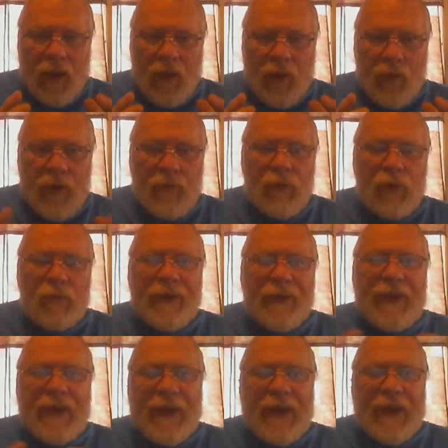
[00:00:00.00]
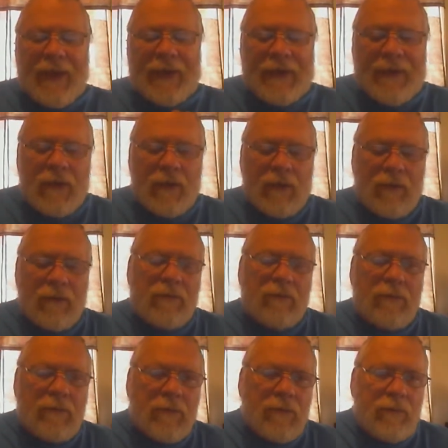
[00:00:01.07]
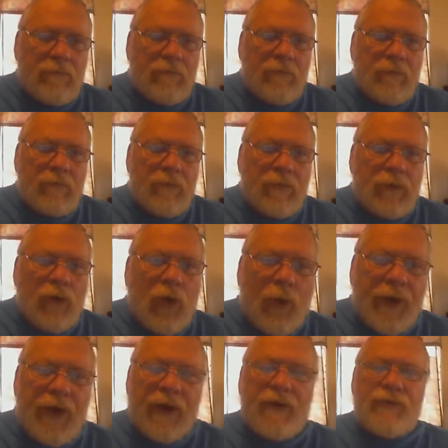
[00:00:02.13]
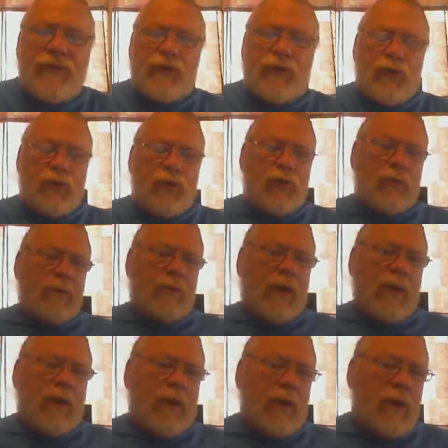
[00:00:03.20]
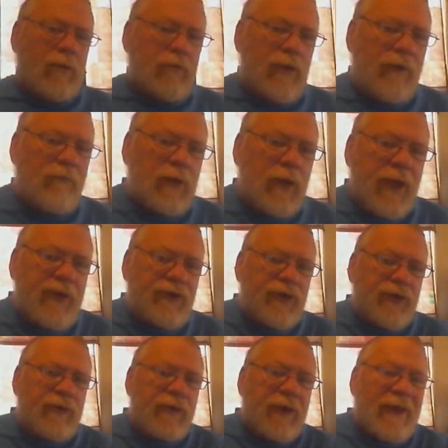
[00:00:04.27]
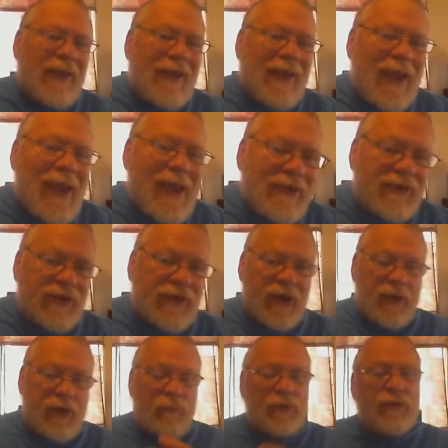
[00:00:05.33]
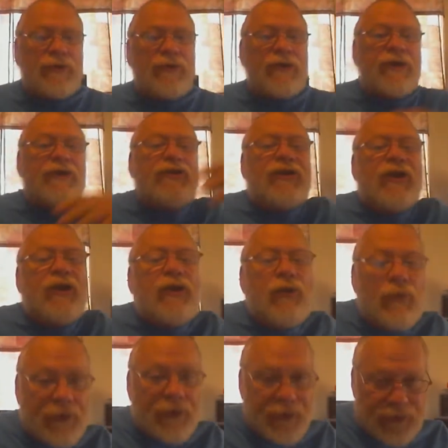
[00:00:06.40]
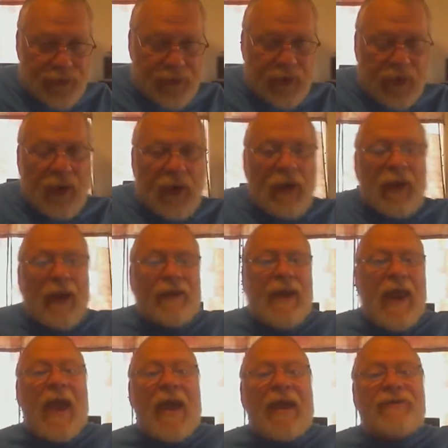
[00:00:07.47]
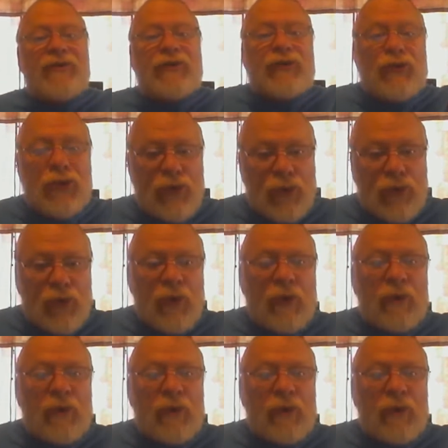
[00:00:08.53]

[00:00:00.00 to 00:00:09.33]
we will begin going into Revelation 18, which is a continuance and adds to,